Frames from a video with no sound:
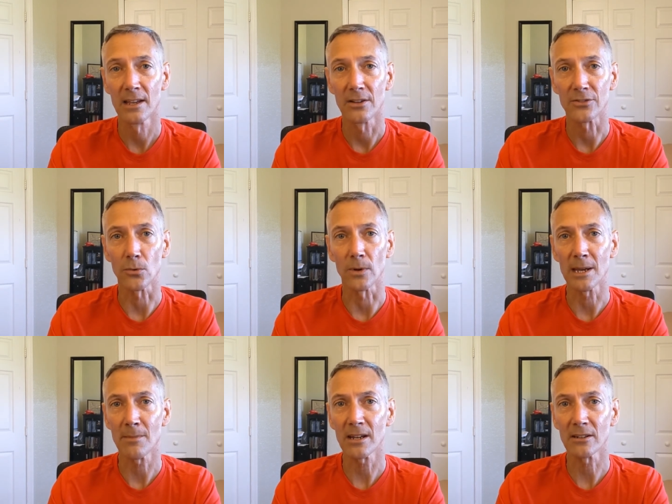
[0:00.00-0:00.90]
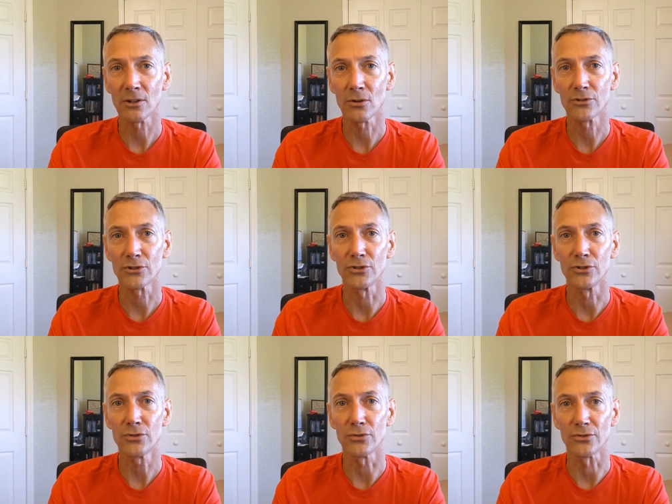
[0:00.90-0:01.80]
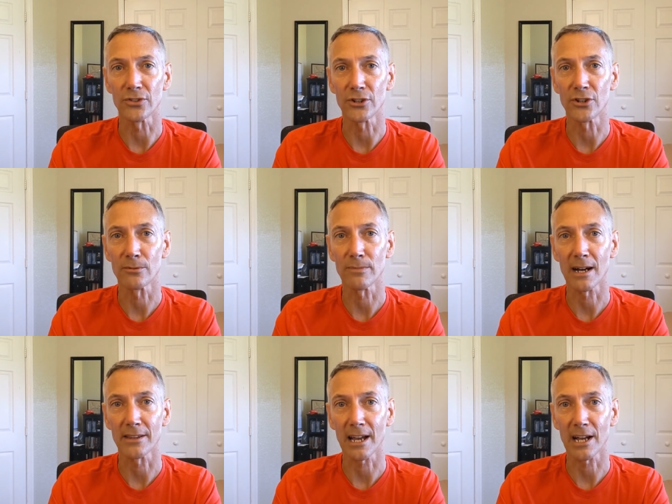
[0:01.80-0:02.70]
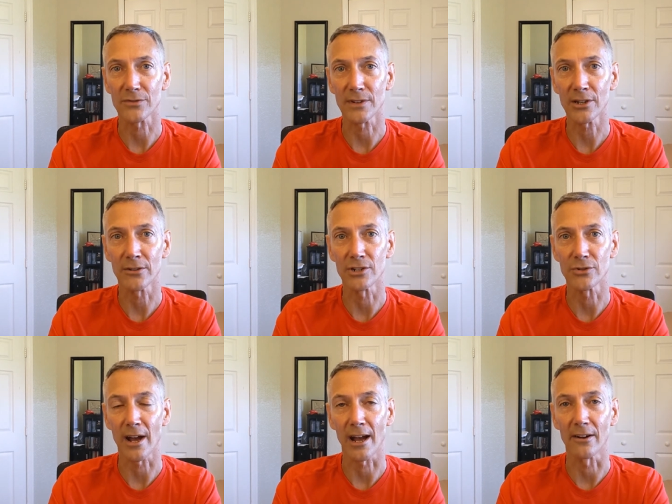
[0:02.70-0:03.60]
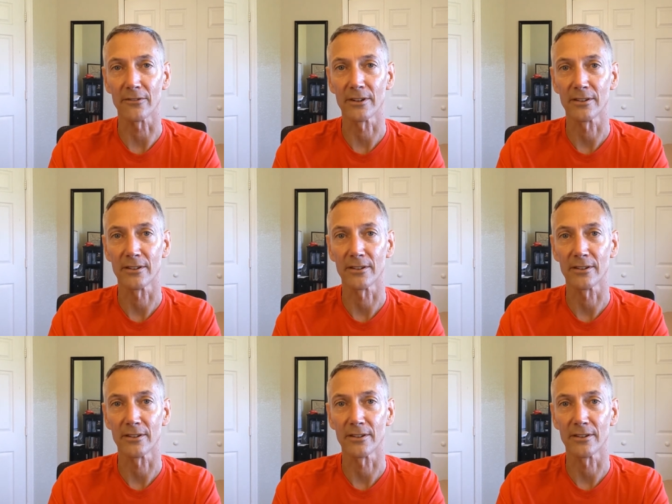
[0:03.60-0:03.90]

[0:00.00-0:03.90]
So when they make a loan to you secured by the cash value that you have,